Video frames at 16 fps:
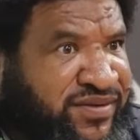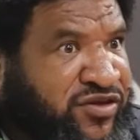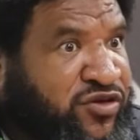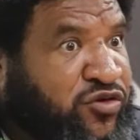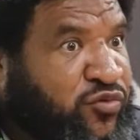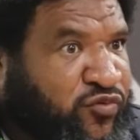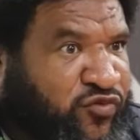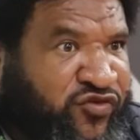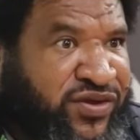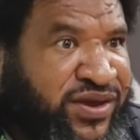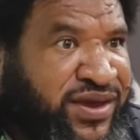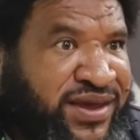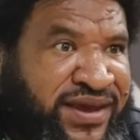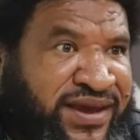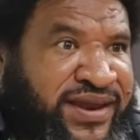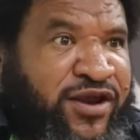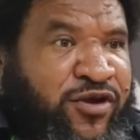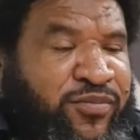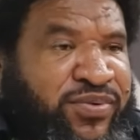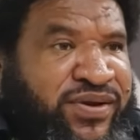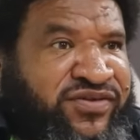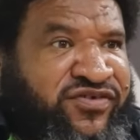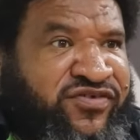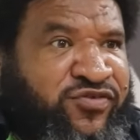queues in our
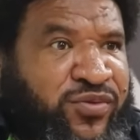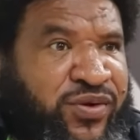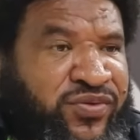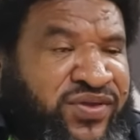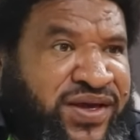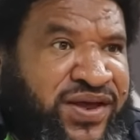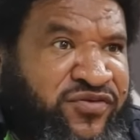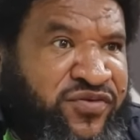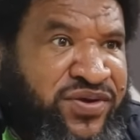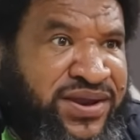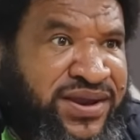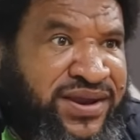branches throughout the country.